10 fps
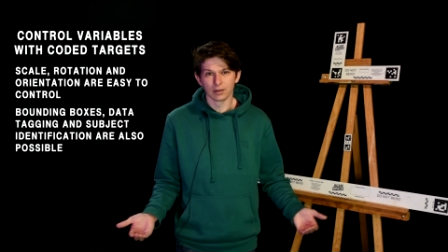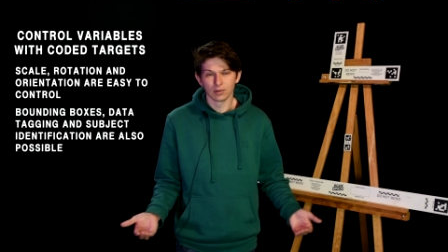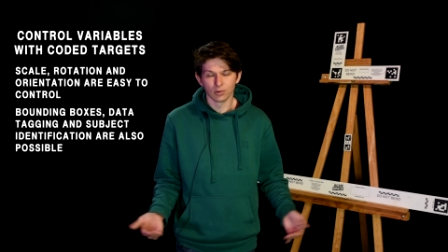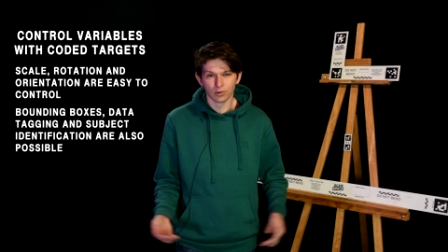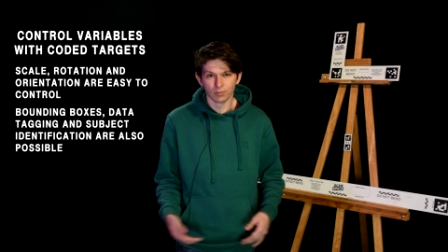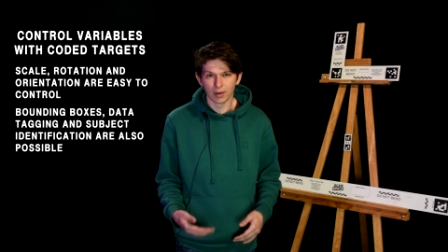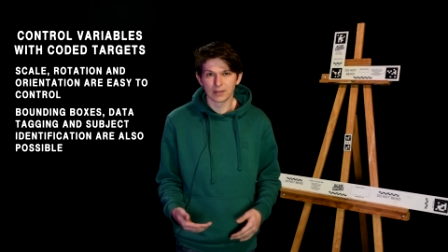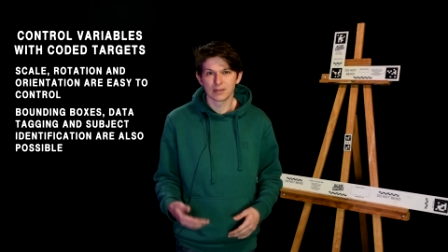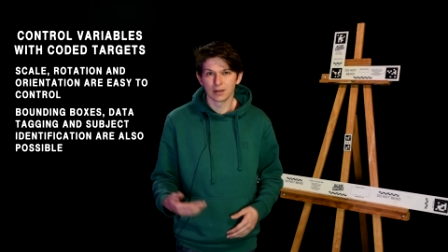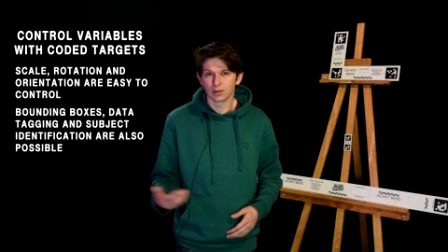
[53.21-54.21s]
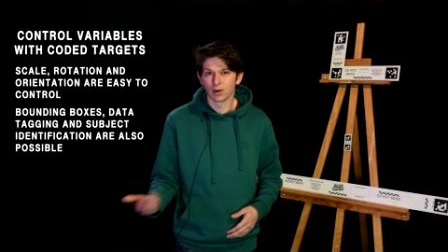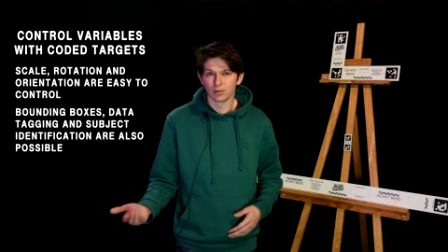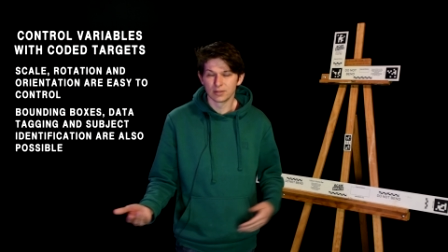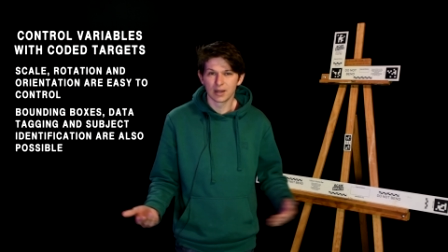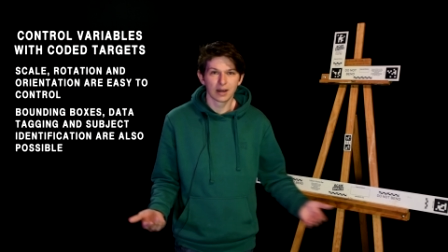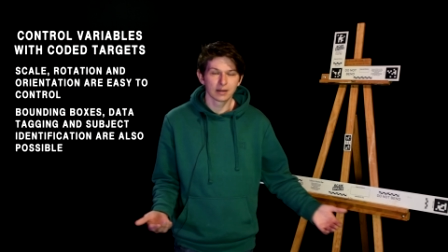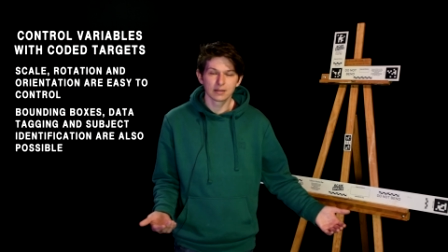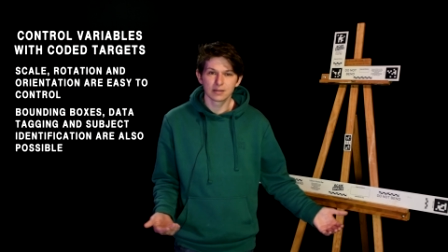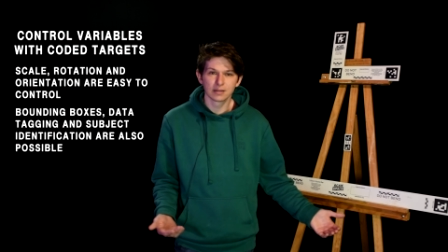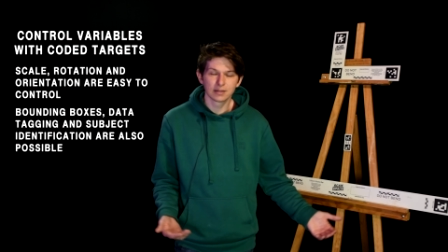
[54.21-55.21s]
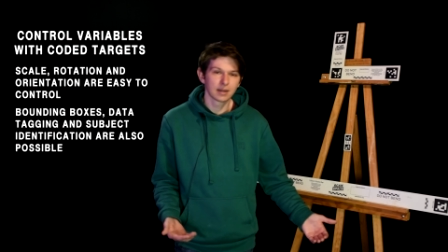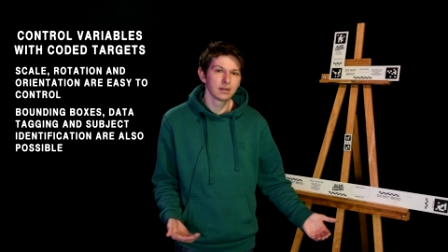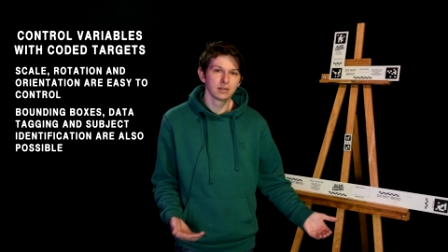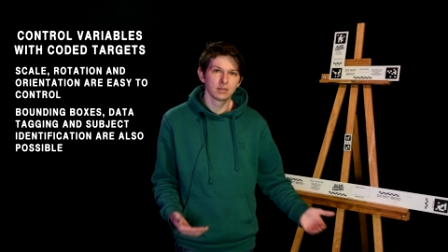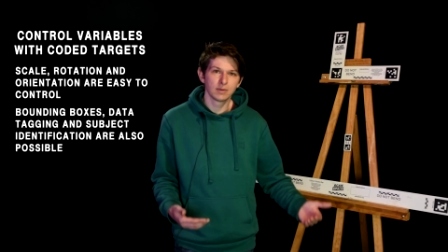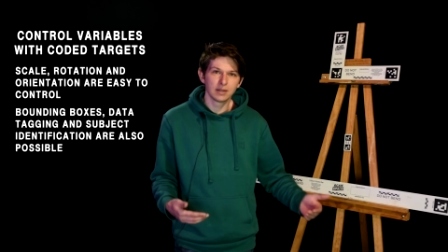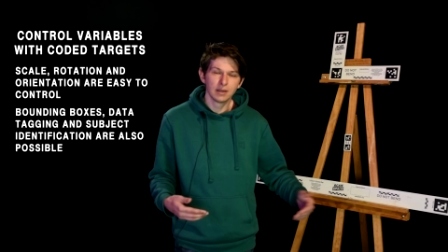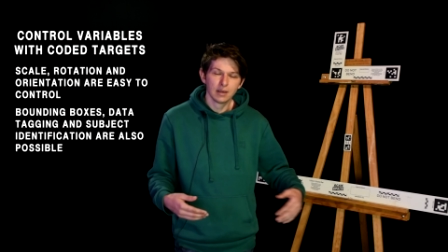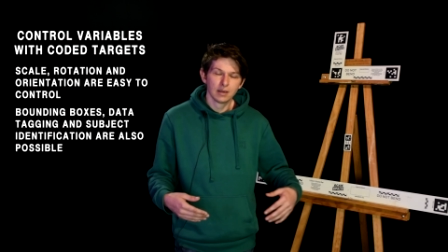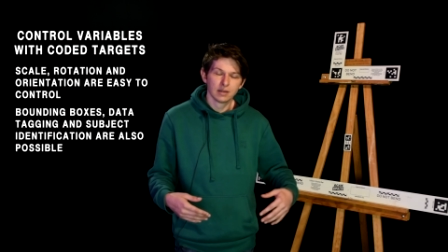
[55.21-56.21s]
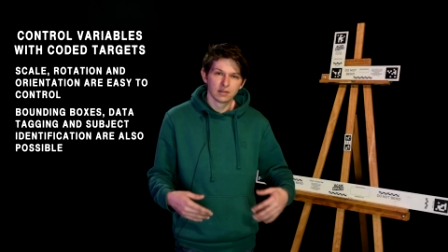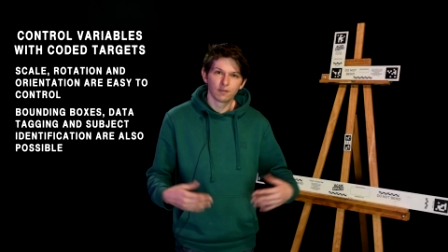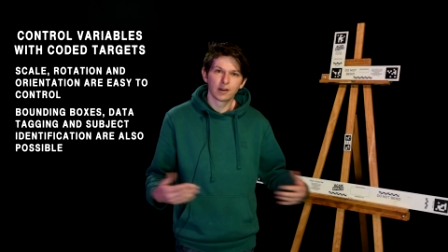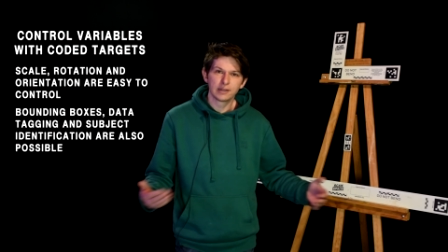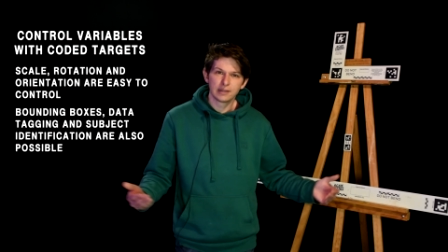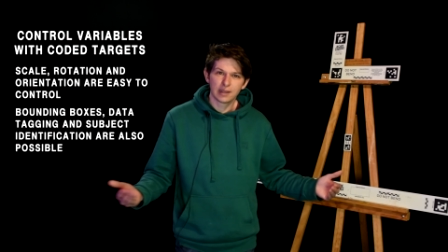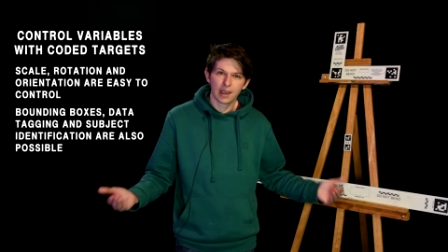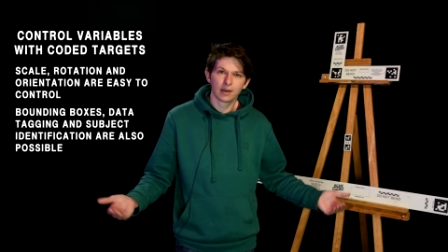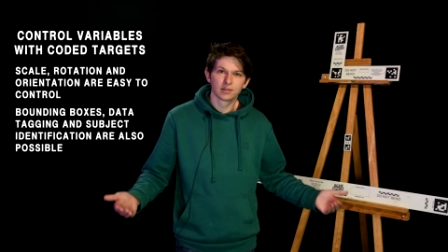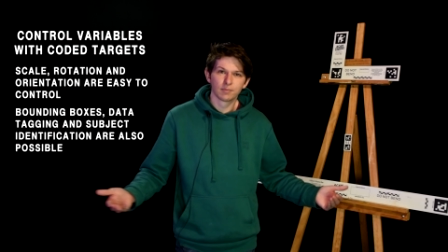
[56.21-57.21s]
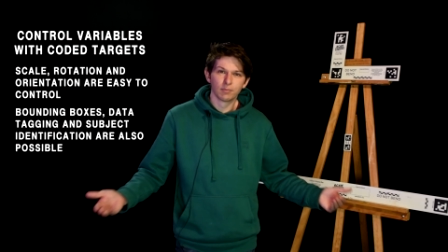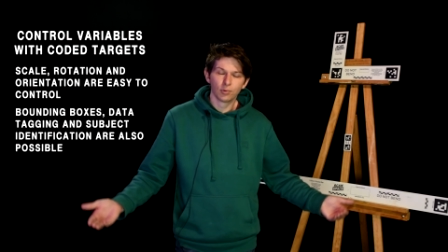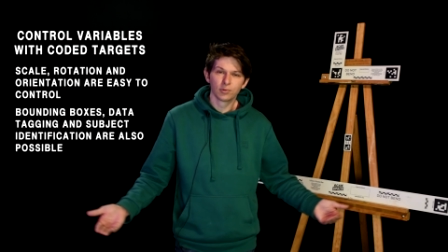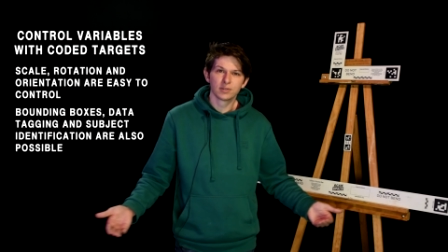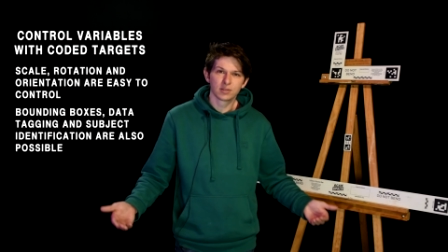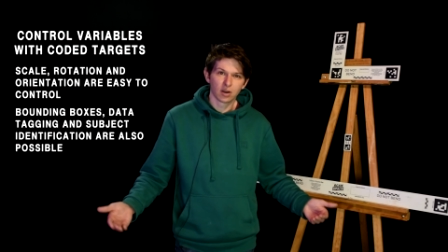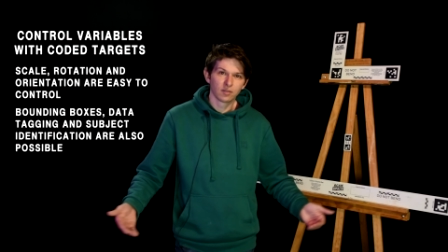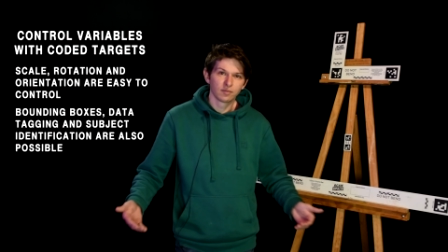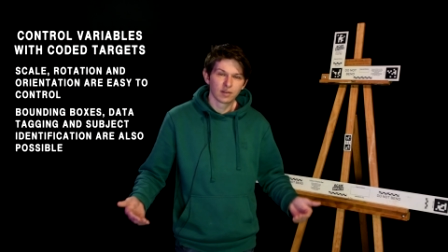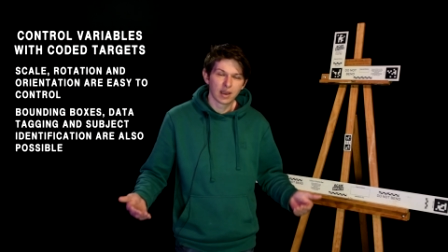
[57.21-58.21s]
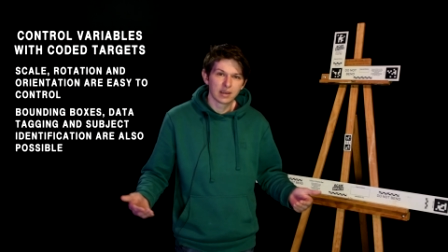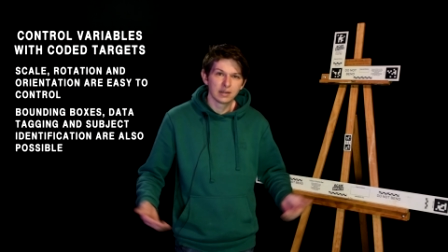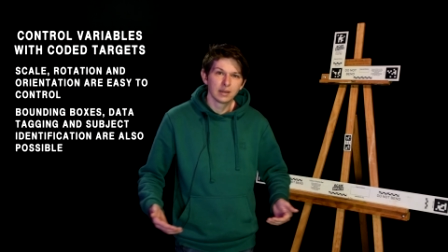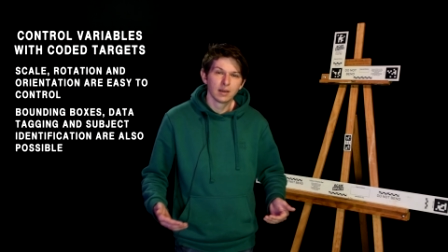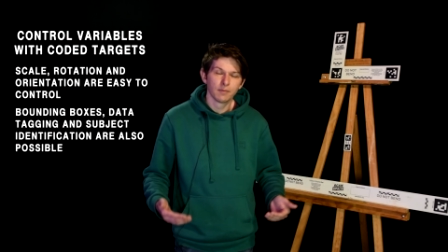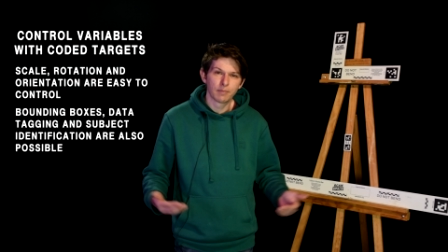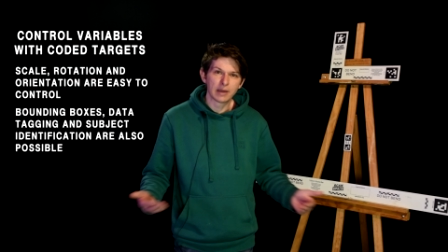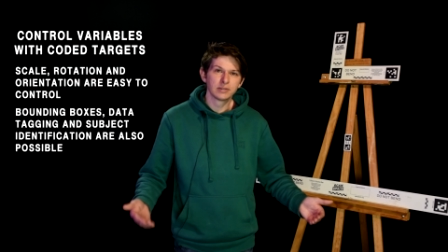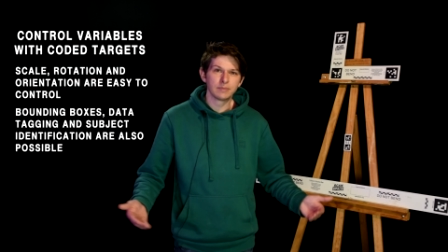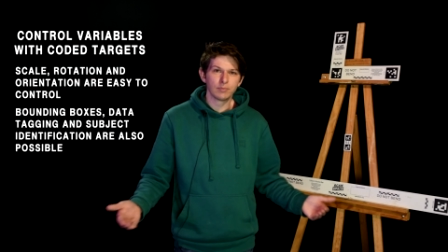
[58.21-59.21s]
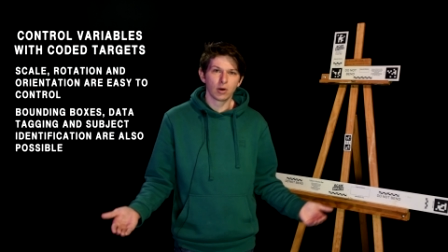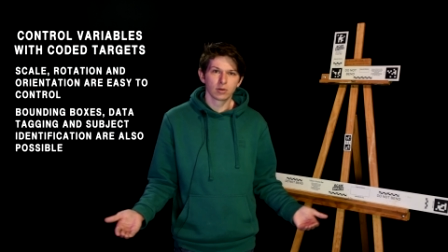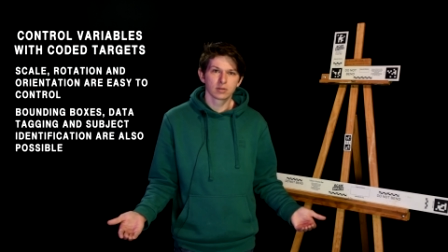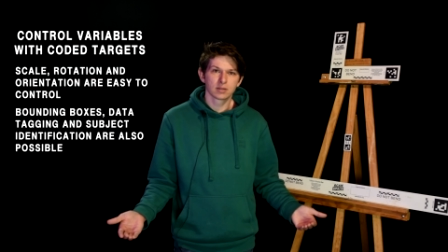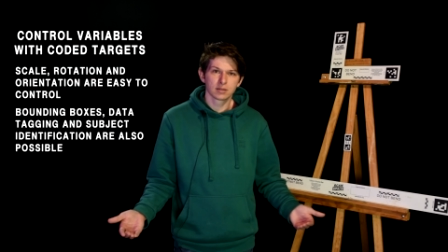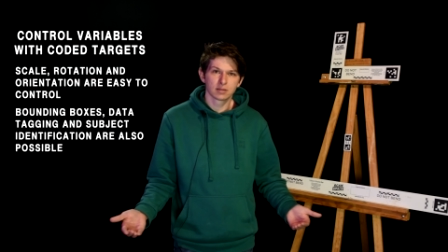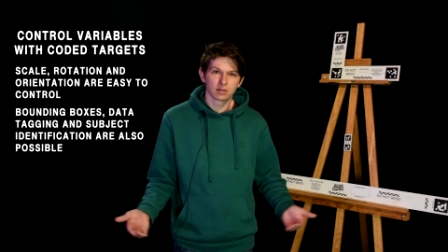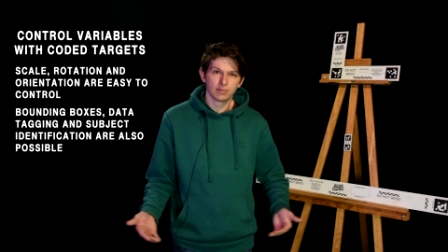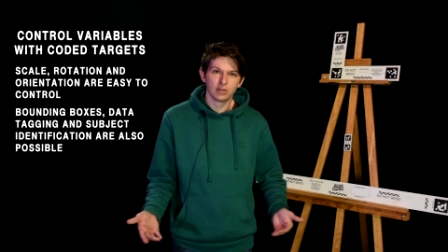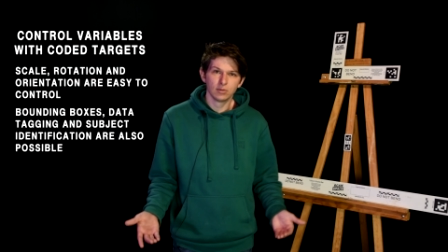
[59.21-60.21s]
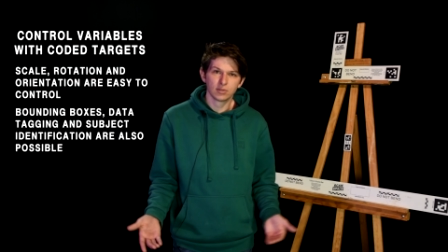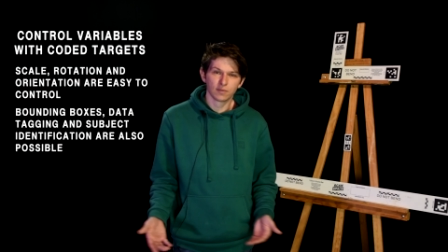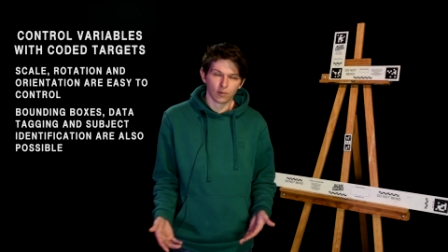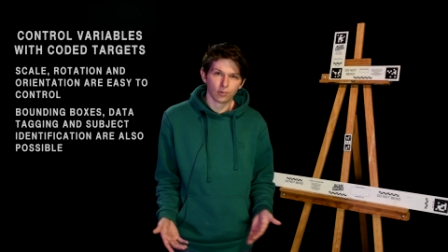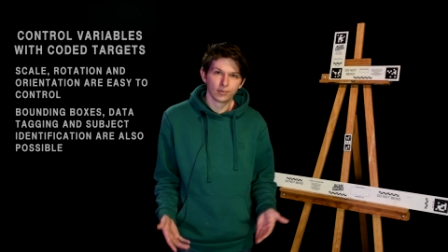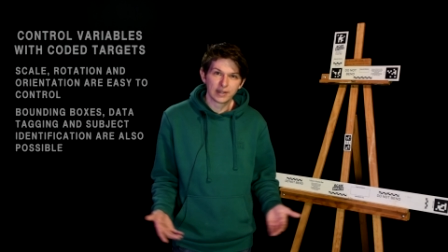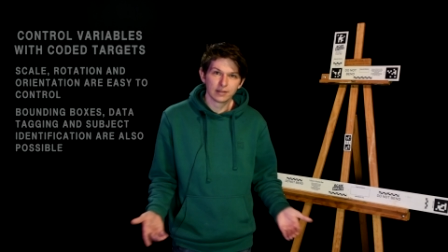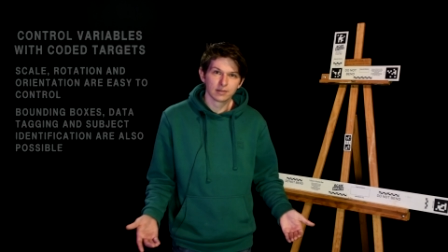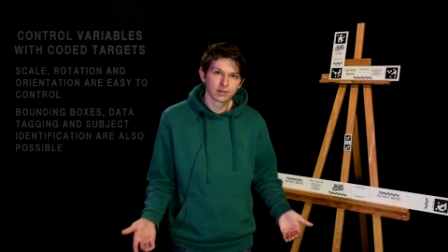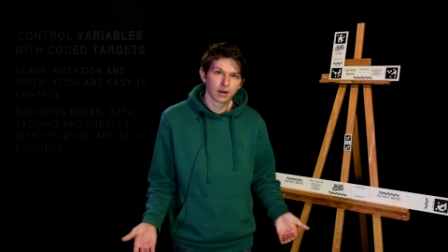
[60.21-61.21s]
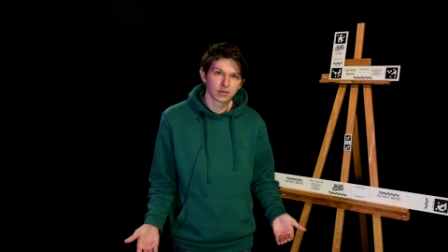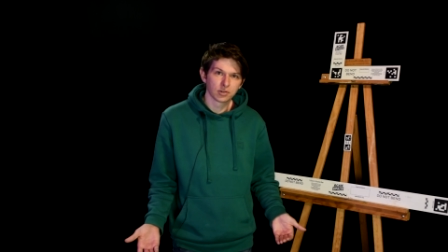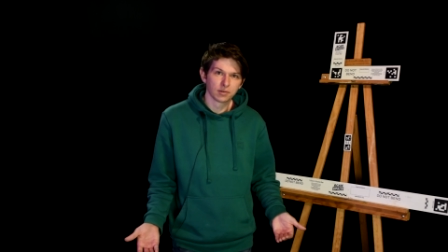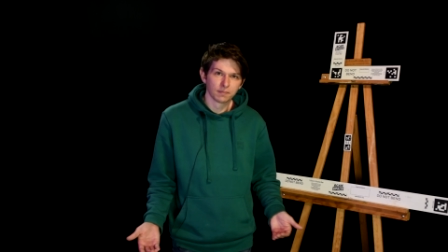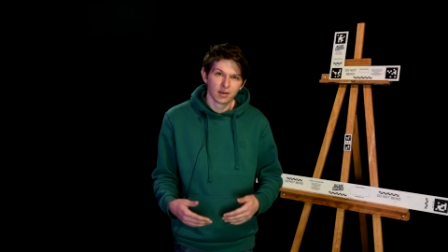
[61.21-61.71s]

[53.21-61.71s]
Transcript: You could place down coded targets intended to be defining the outer borders of a bounding box to be used for reconstruction.